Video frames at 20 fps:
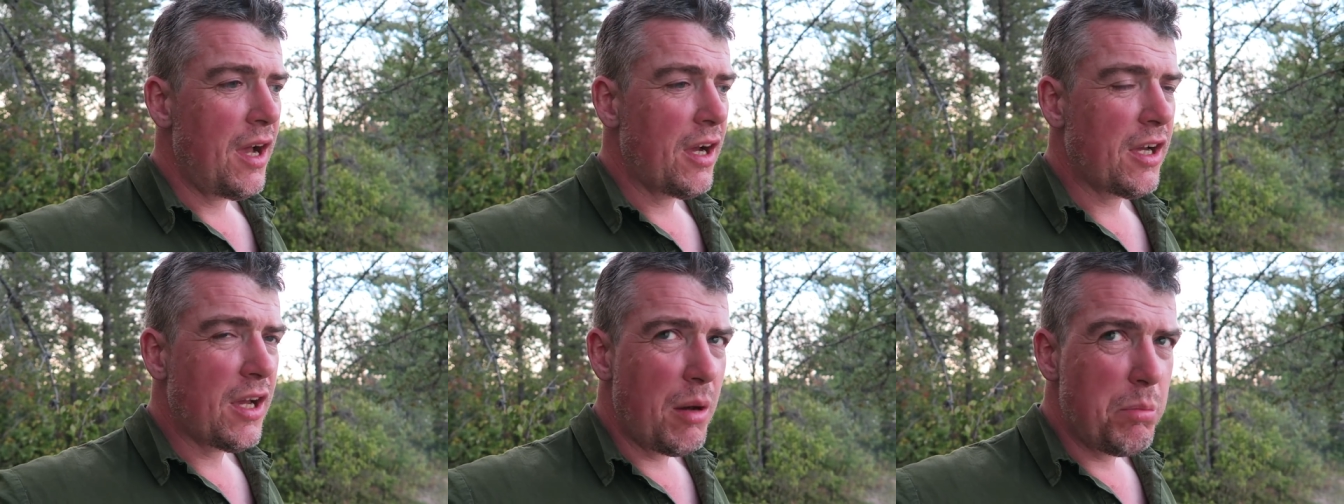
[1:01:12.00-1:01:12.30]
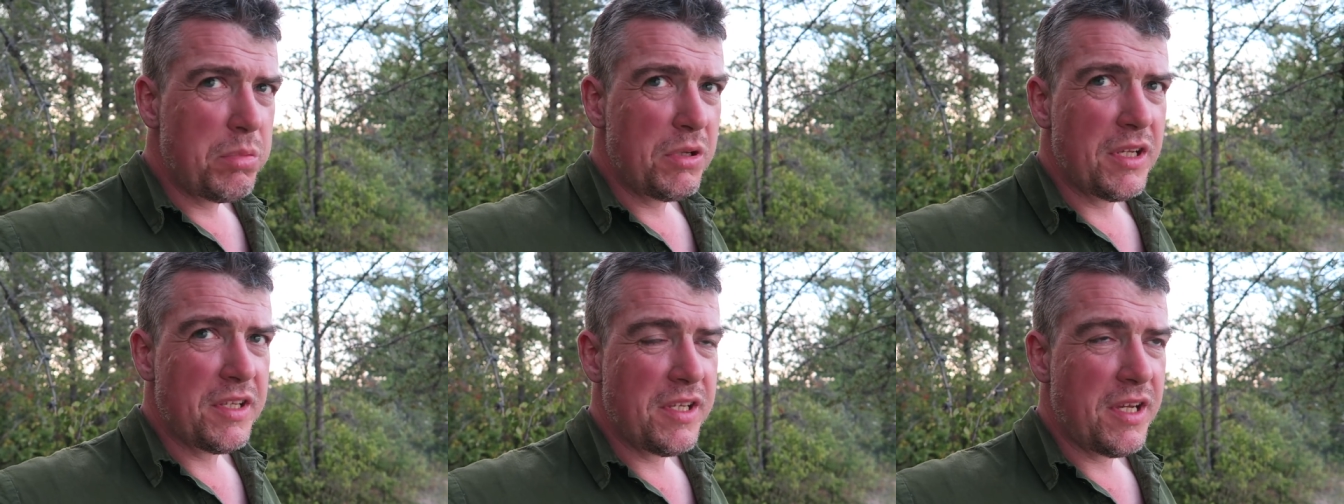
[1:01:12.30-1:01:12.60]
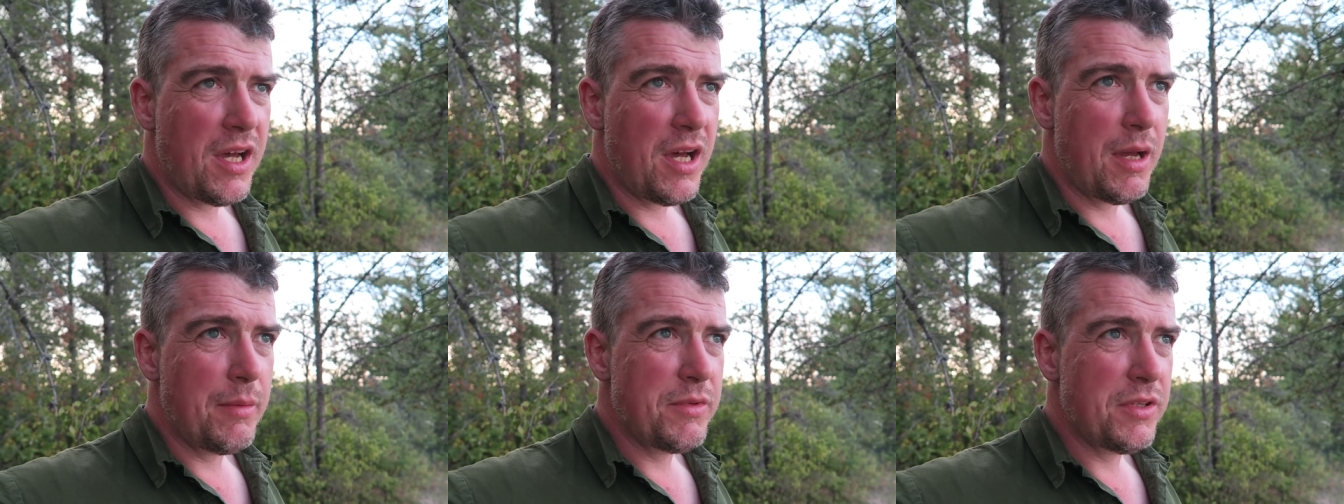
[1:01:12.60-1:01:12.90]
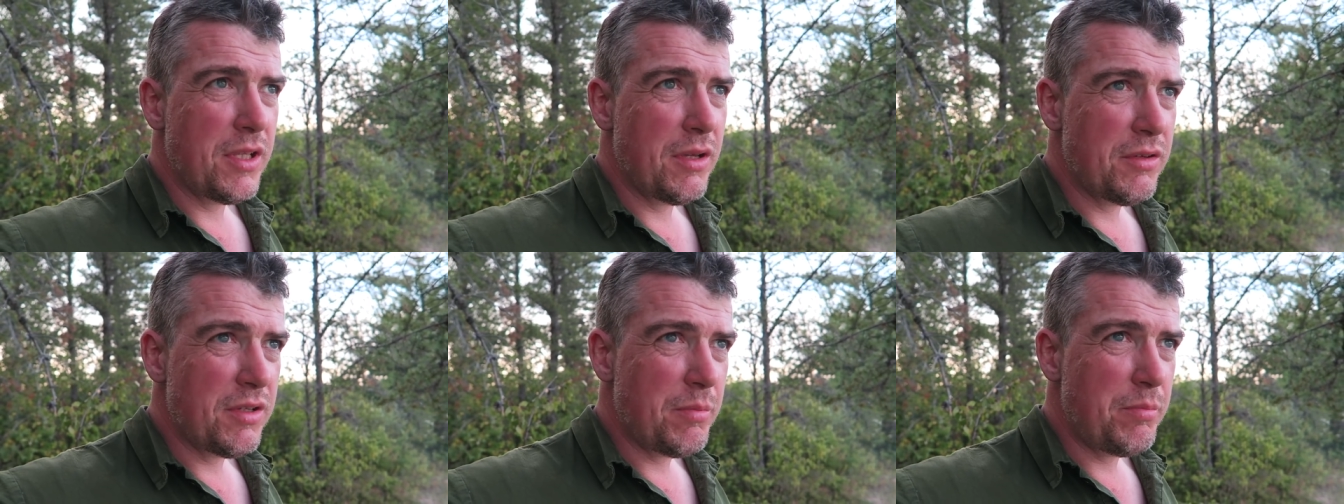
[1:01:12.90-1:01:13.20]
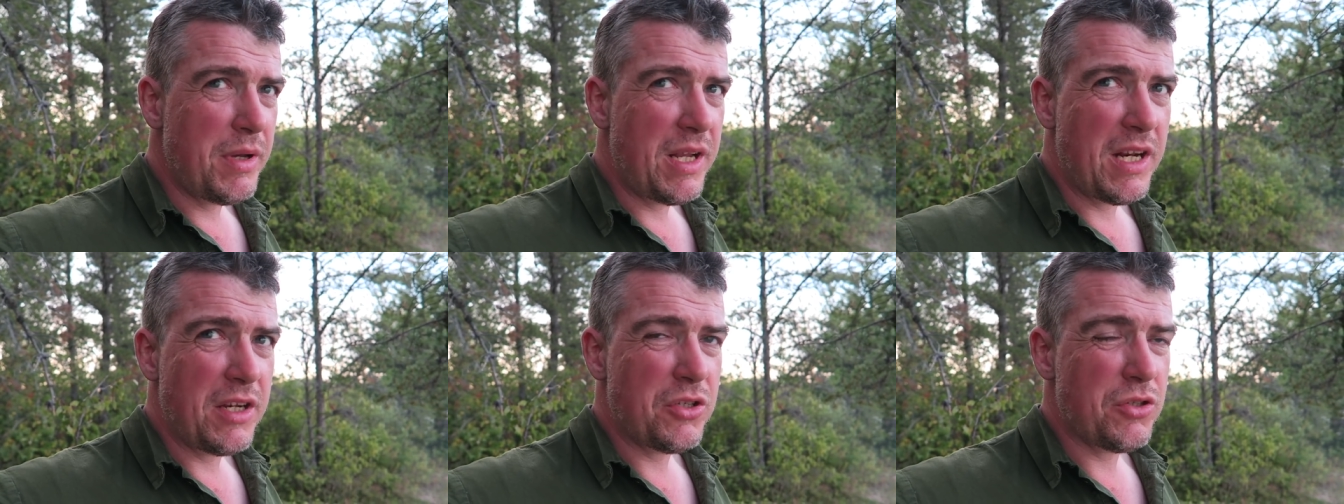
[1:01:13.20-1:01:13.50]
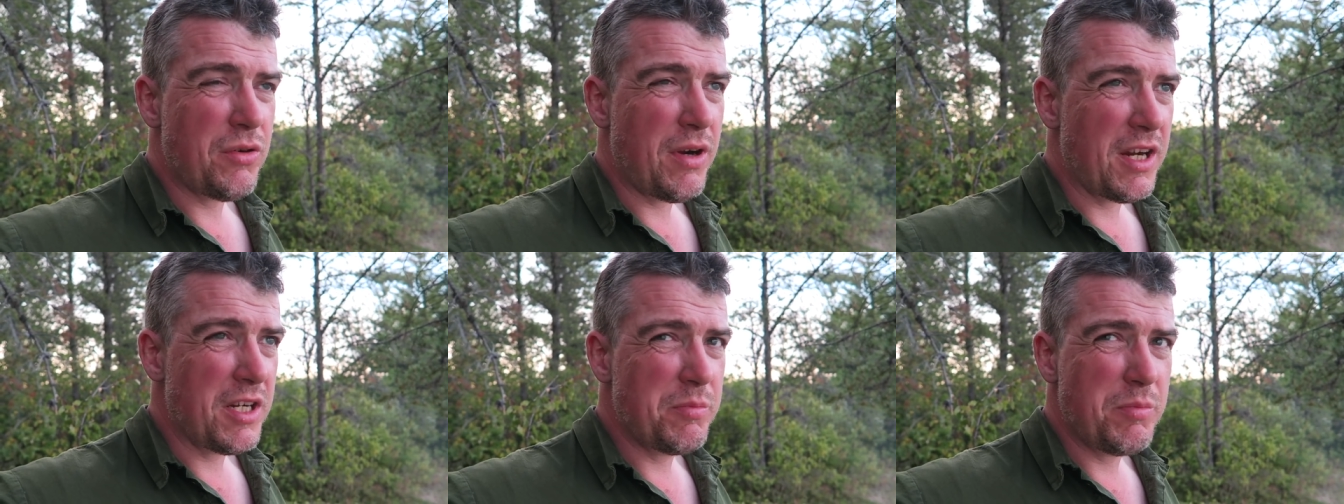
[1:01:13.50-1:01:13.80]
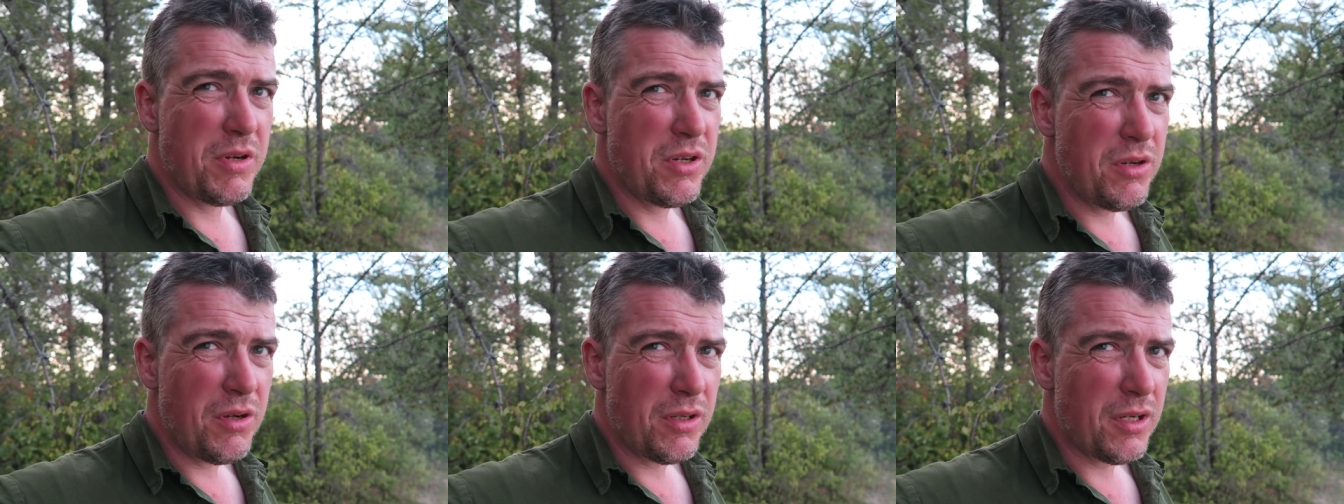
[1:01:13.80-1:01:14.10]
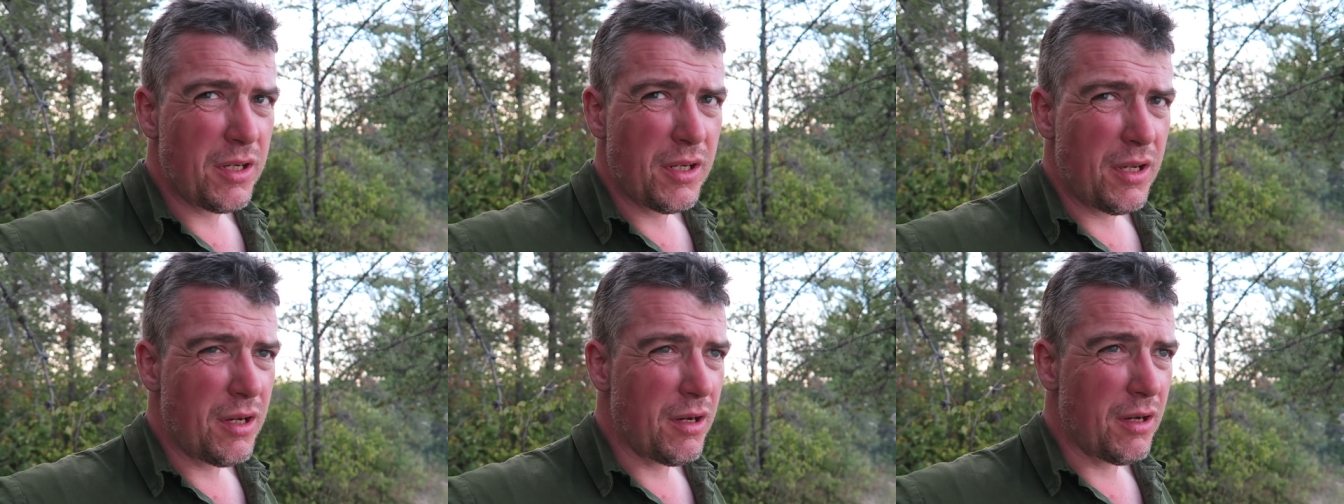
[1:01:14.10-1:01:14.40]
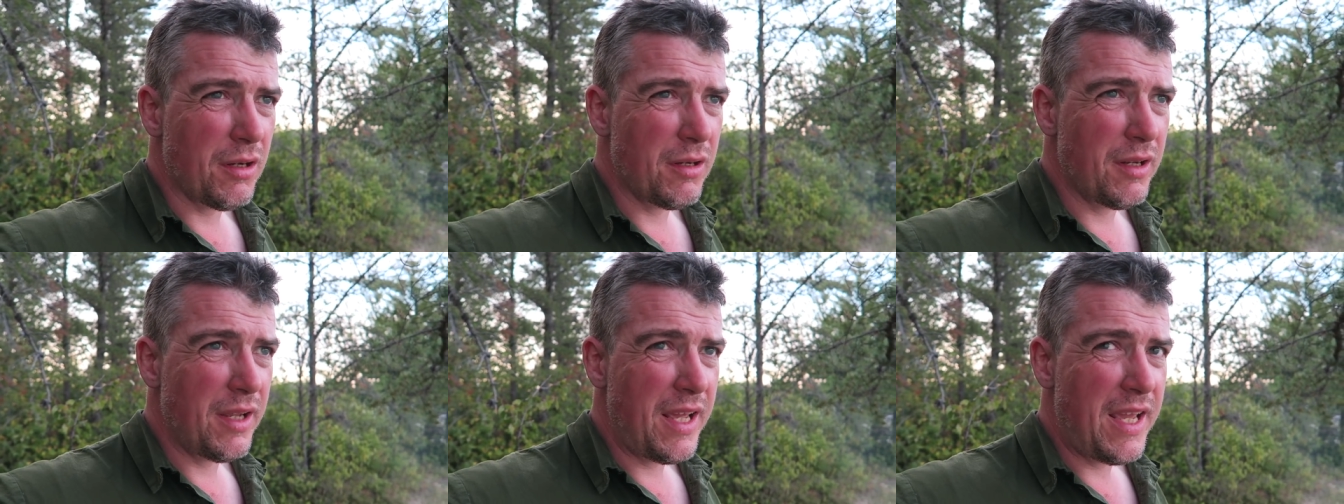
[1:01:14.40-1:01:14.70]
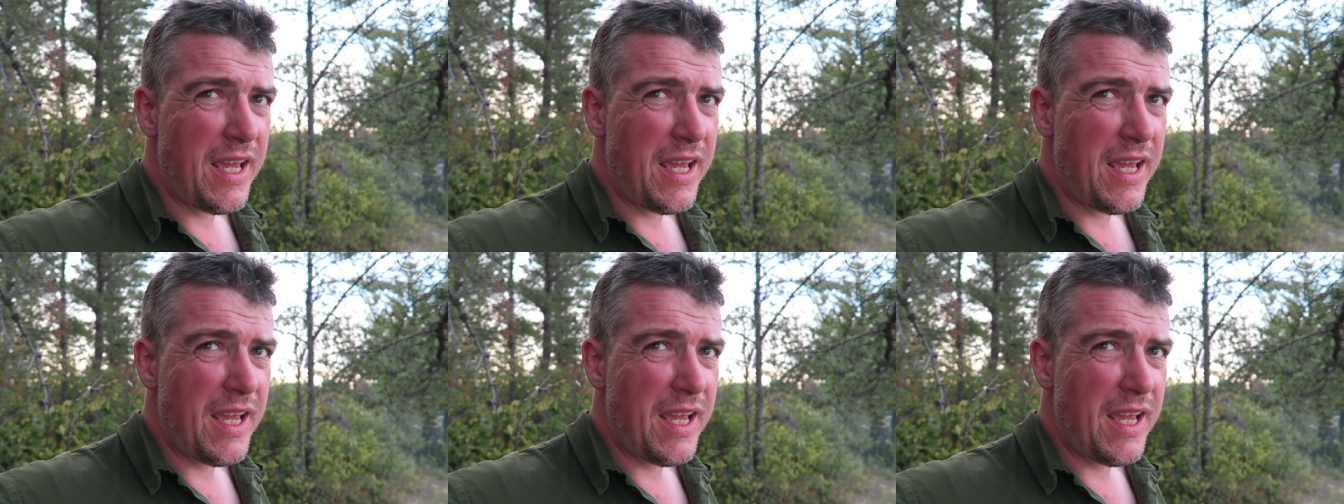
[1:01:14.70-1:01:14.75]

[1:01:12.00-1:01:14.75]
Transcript: a couple of times, and there was a bit of trash, but not a lot.